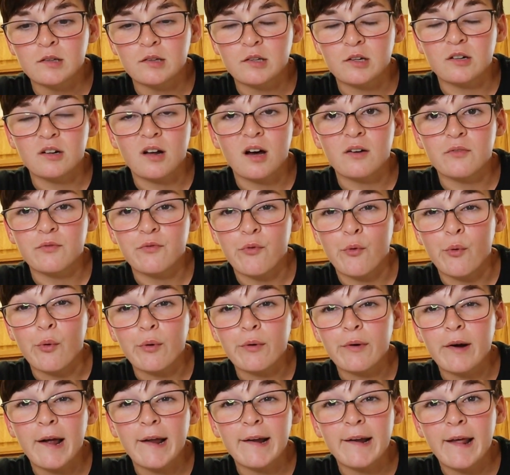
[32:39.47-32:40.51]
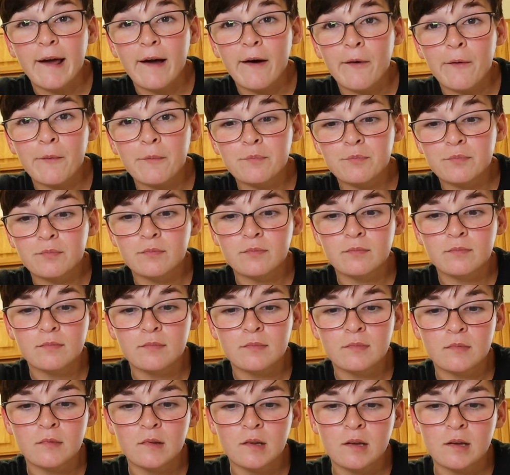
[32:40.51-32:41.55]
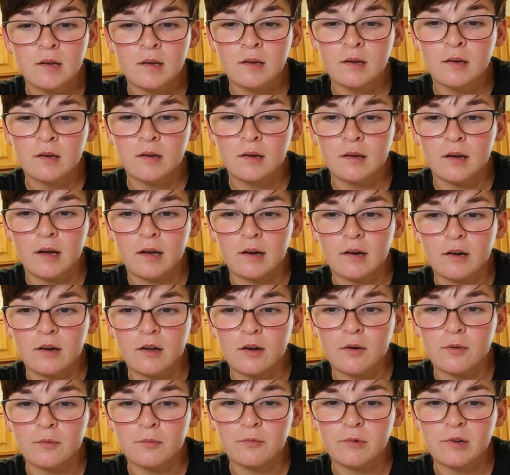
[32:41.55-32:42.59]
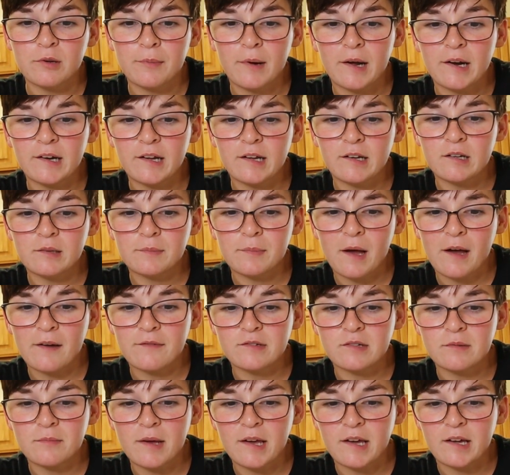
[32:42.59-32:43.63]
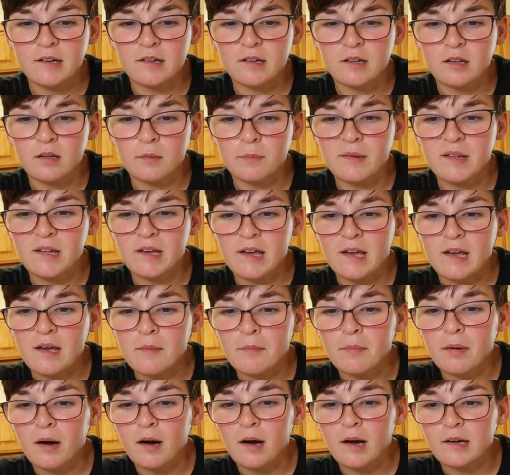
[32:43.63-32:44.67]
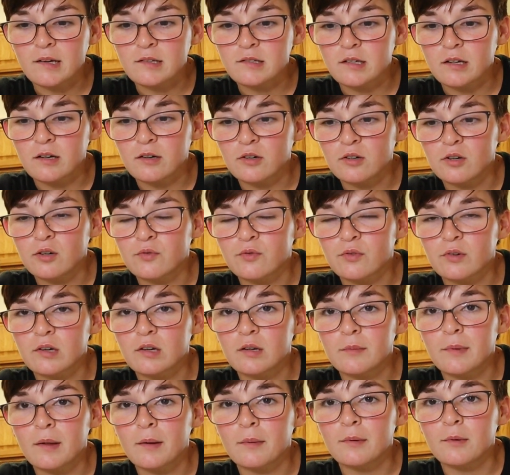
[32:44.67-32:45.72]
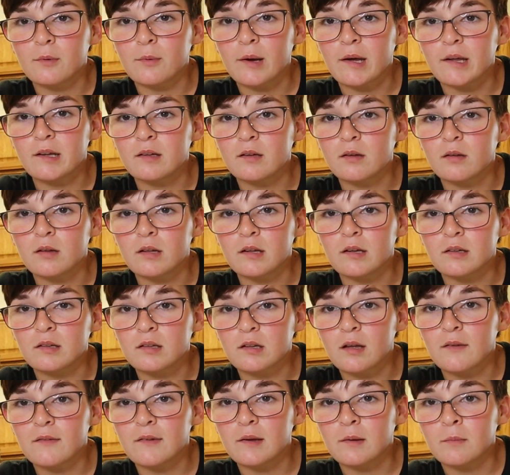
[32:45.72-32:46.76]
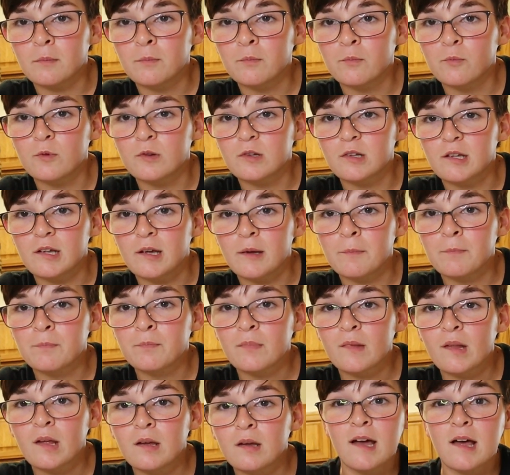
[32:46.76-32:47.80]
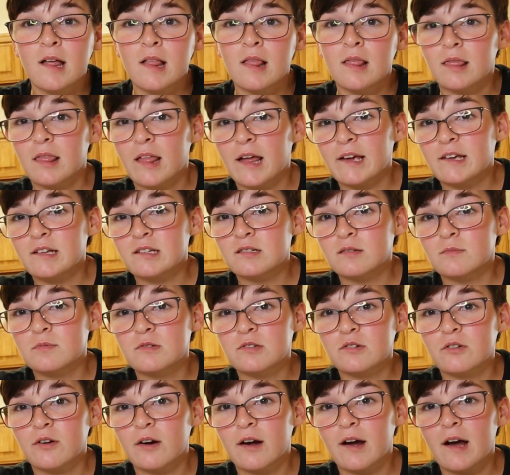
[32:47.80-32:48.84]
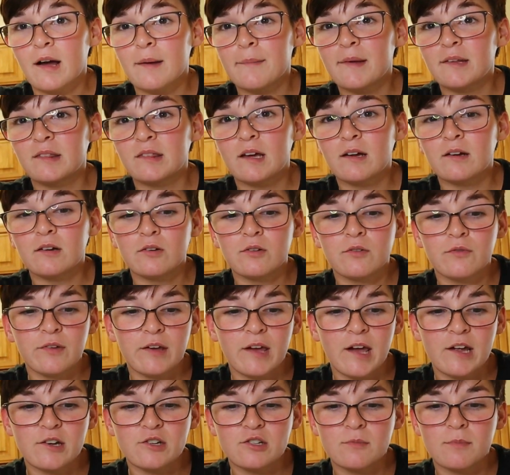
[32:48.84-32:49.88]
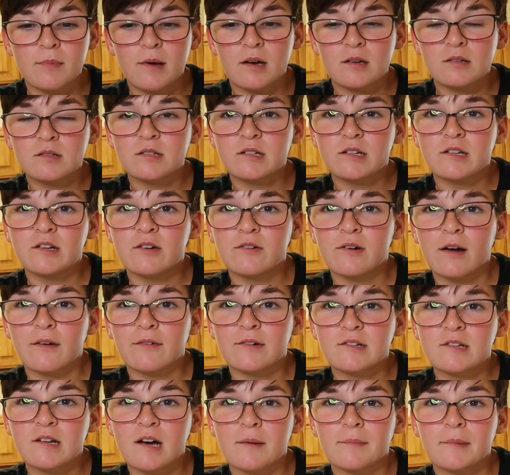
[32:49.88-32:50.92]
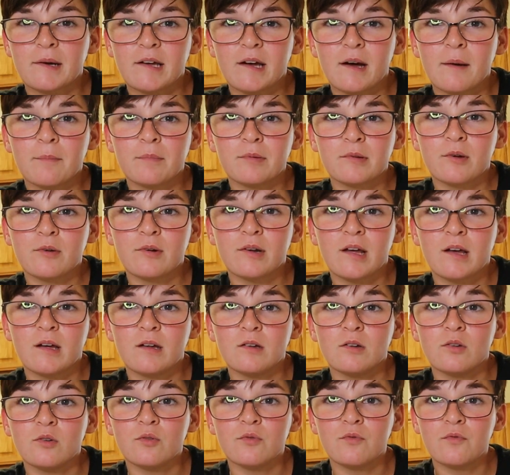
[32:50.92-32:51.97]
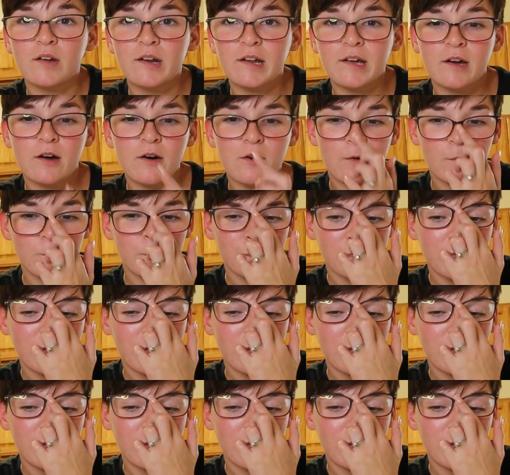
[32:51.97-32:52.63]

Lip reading: they're not full right now. I don't know. We might end up having to make another pecan pie because I don't know if we're going to be able to wait till Thanksgiving. We'll see. Like, subscribe, hit that notification bell so you know every time I upload a new video.